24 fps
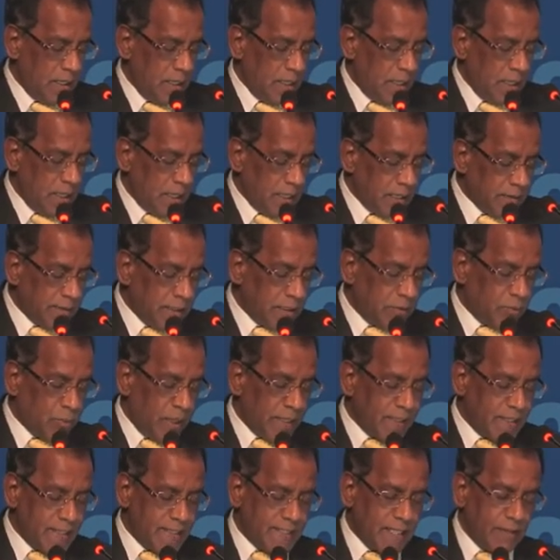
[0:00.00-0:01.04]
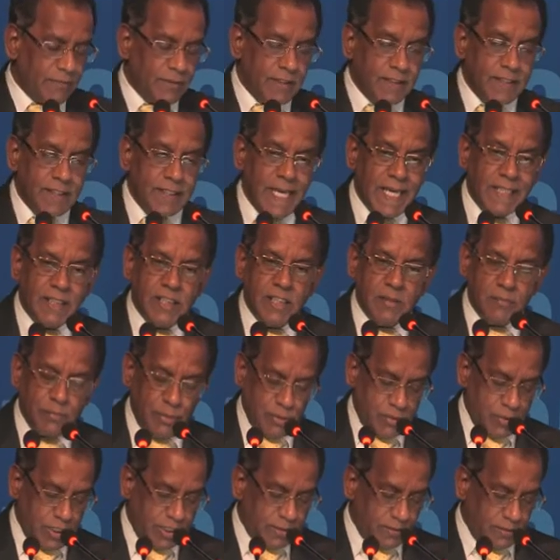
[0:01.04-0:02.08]
In the 2017-18
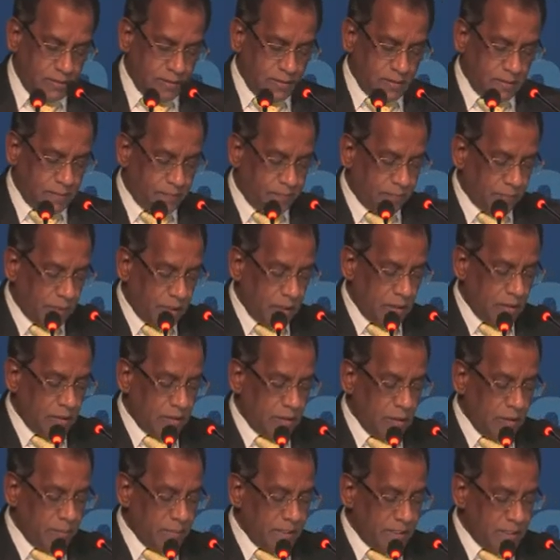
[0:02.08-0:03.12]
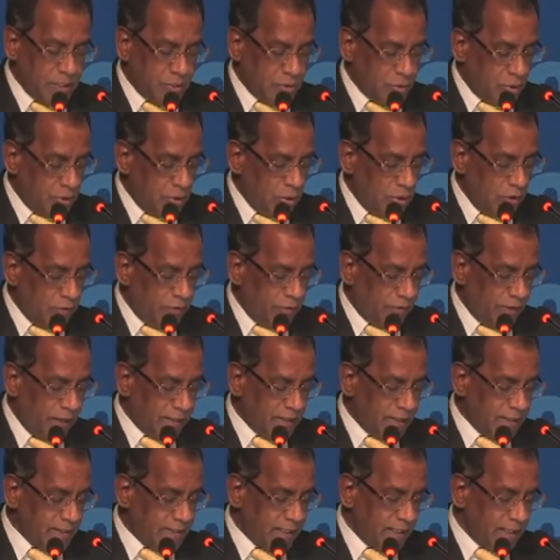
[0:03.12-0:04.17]
budget, the Ministry of
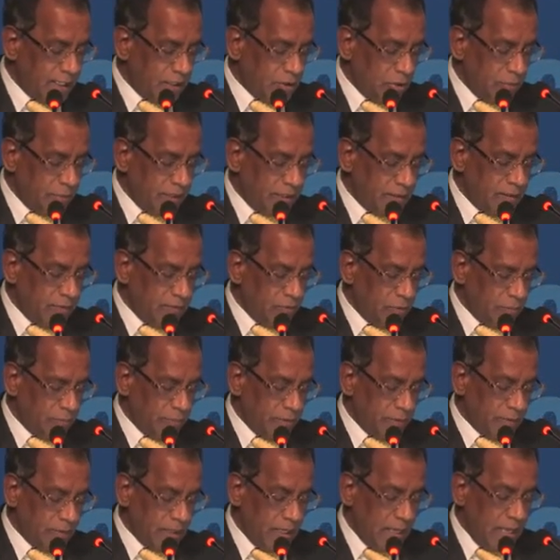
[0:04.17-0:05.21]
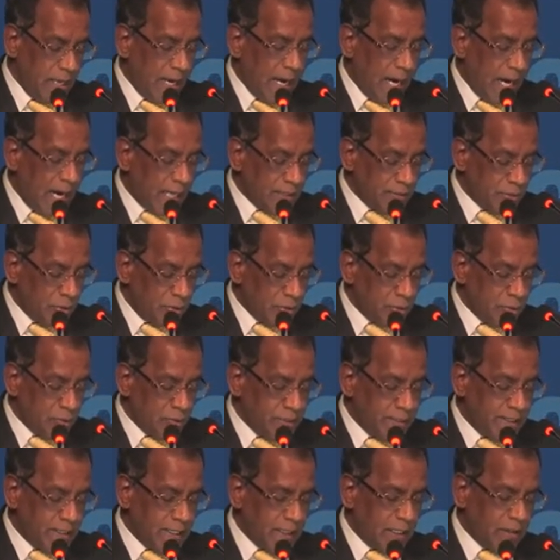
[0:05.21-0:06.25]
Finance and Economic Development has also
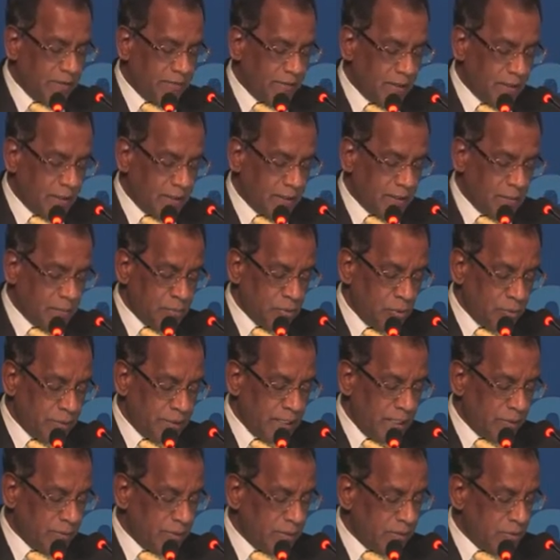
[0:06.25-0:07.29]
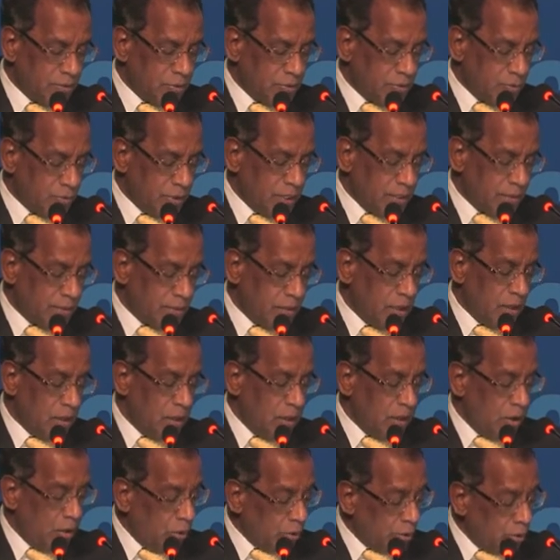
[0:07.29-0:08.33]
significantly brought down interest rates
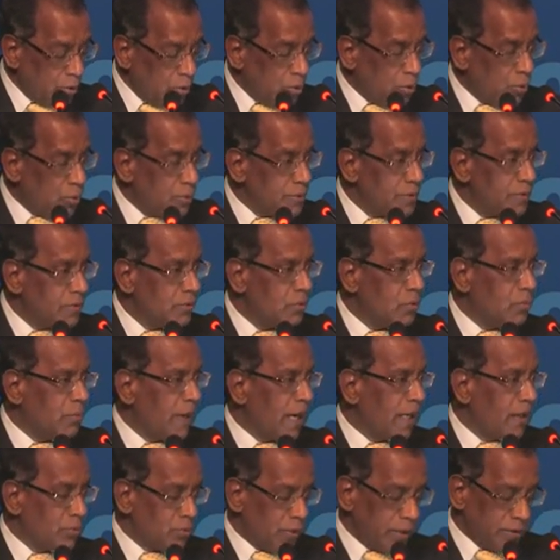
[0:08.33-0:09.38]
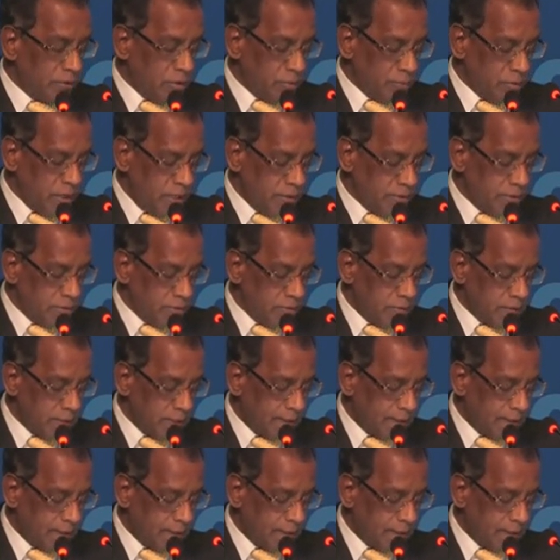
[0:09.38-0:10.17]
on loans to micro-enterprises.